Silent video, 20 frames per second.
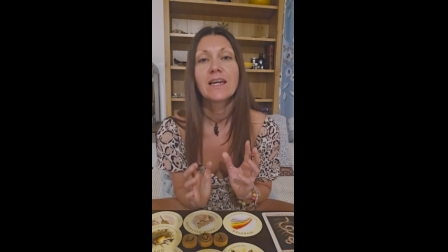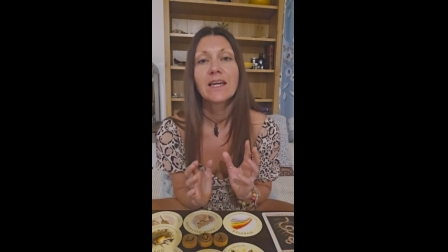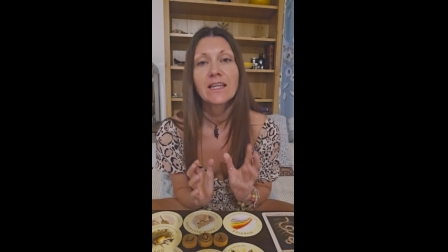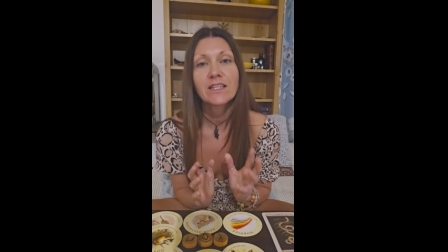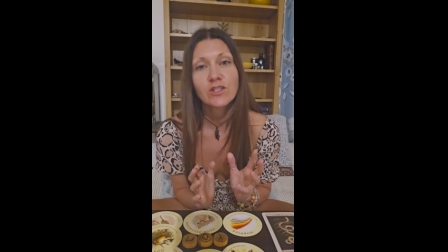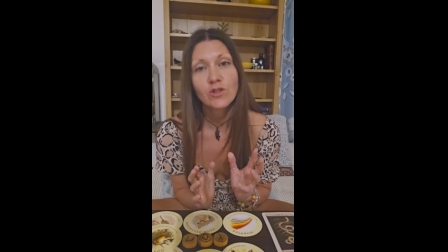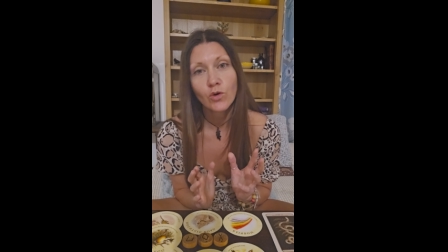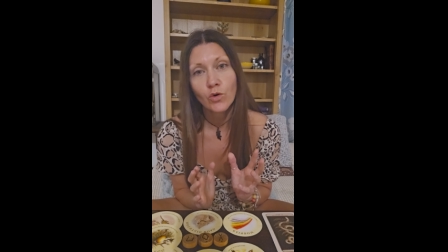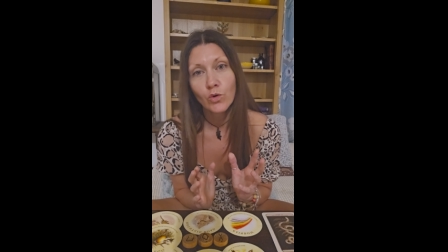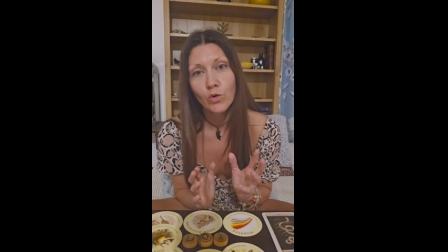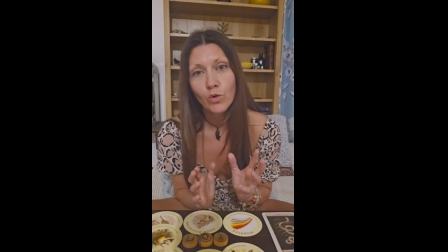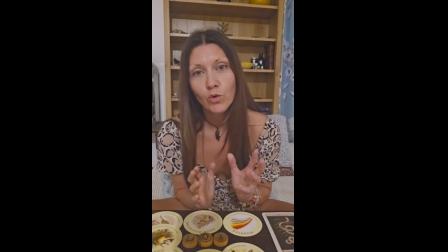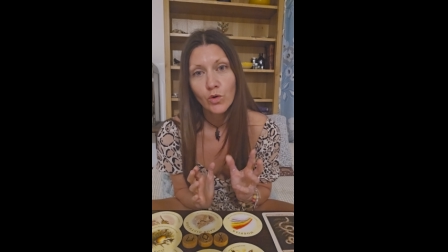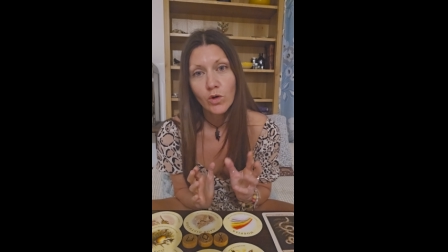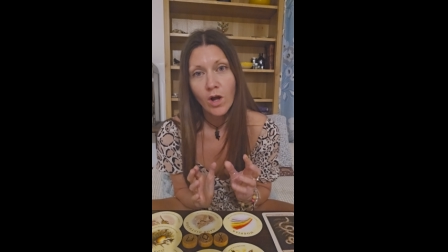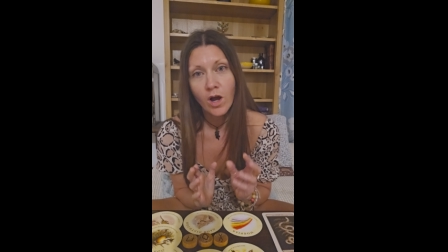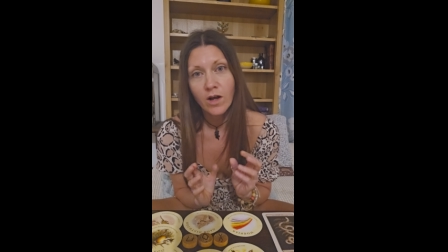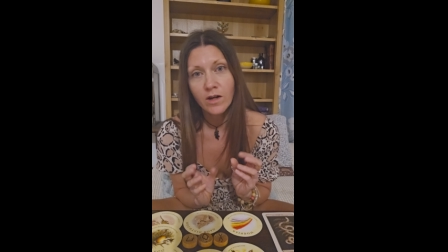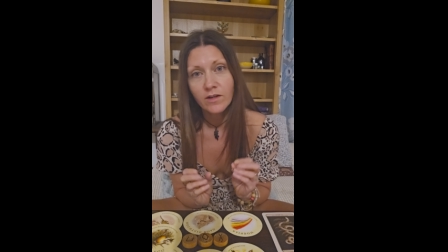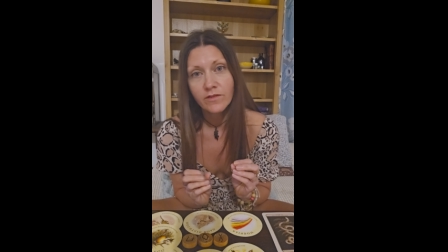it's
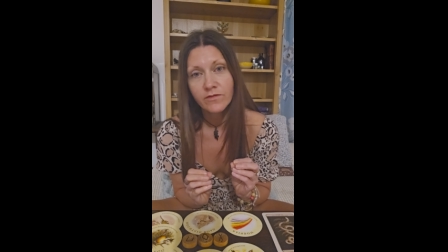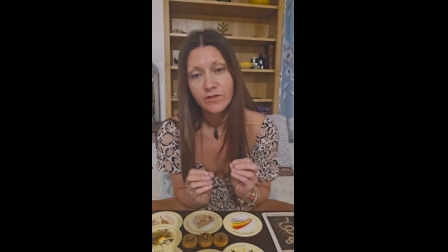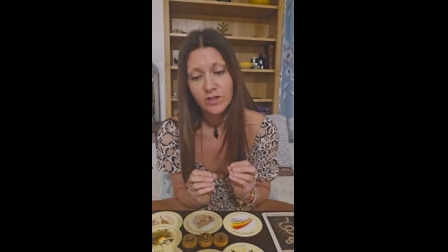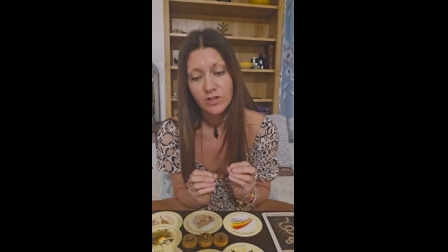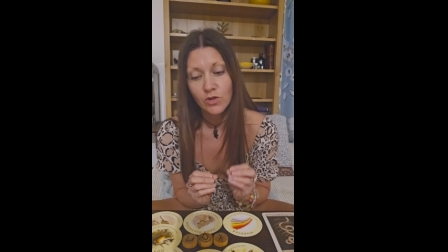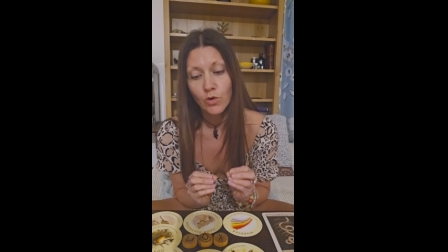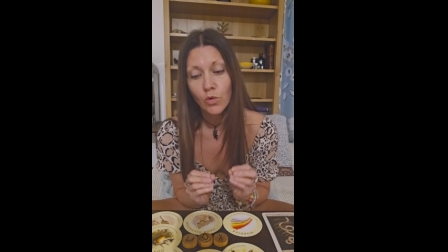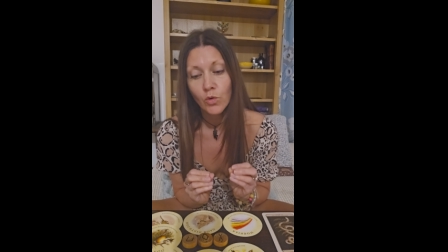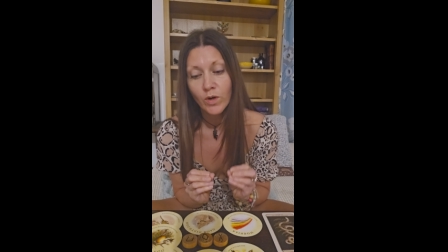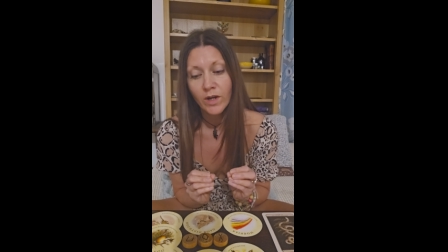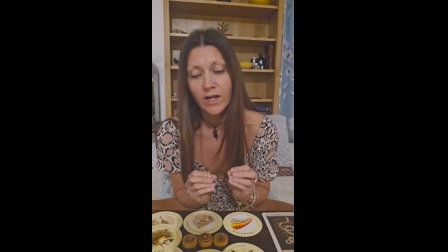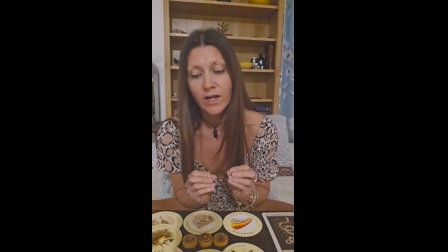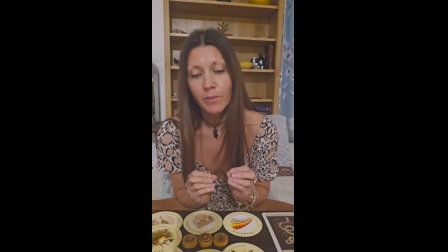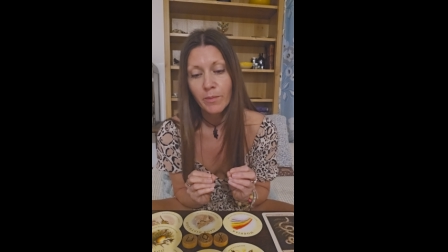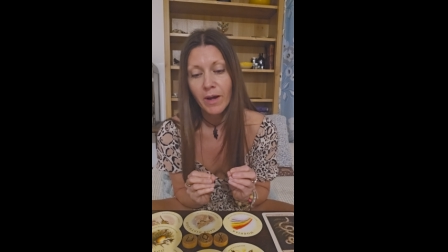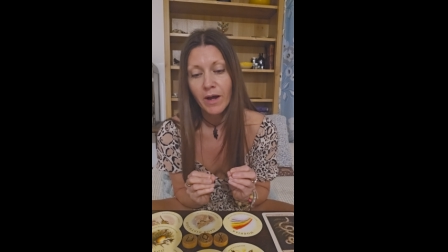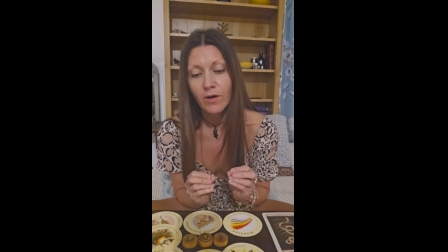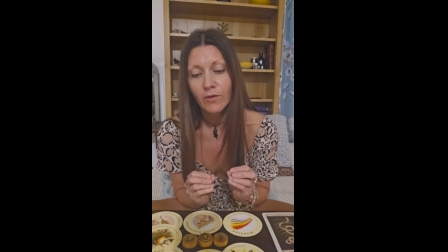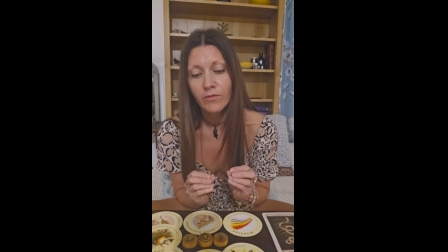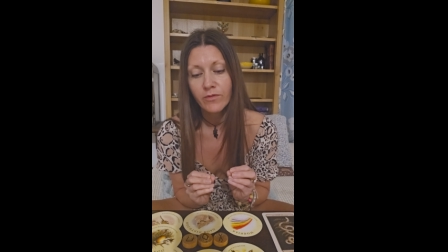all kind of talking
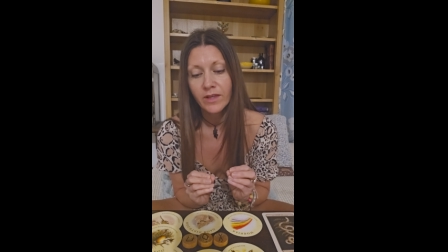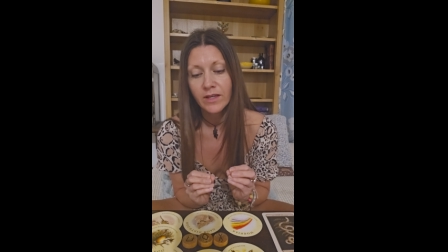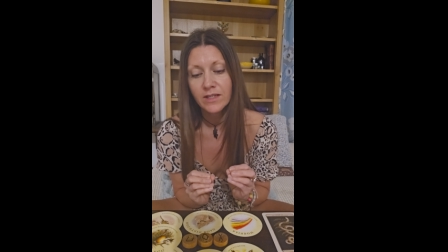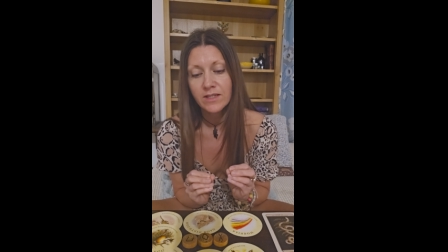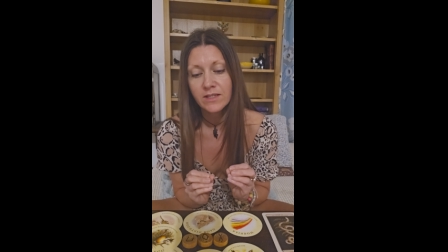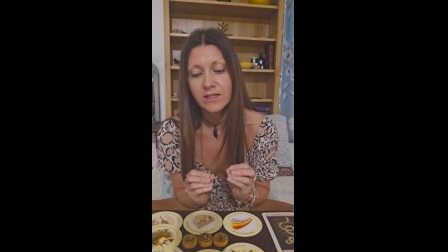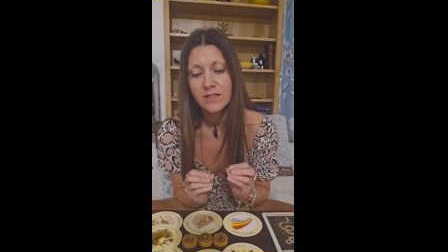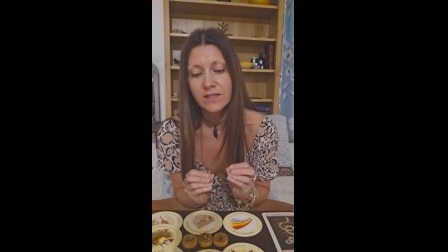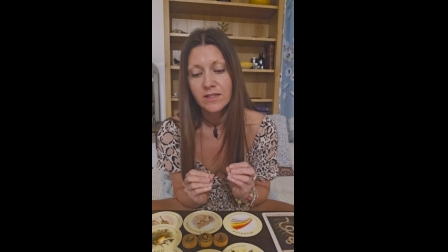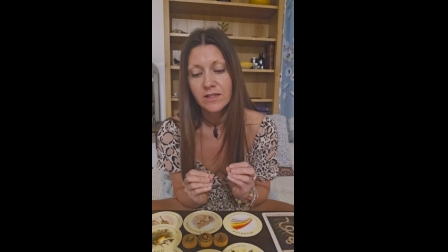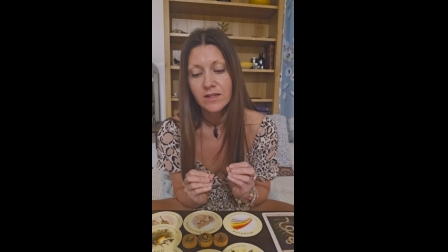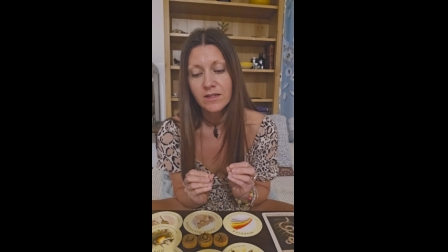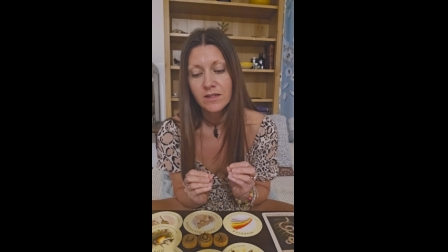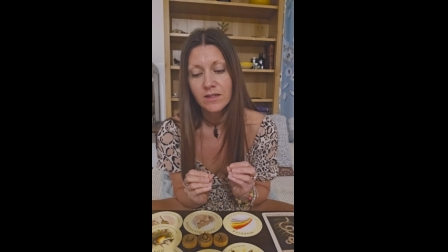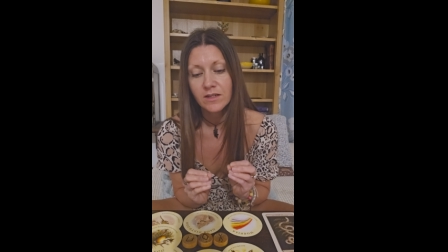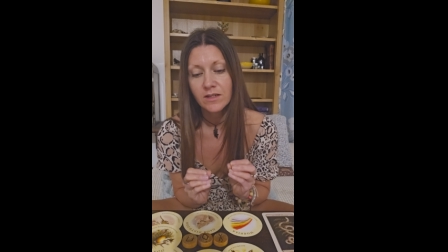about this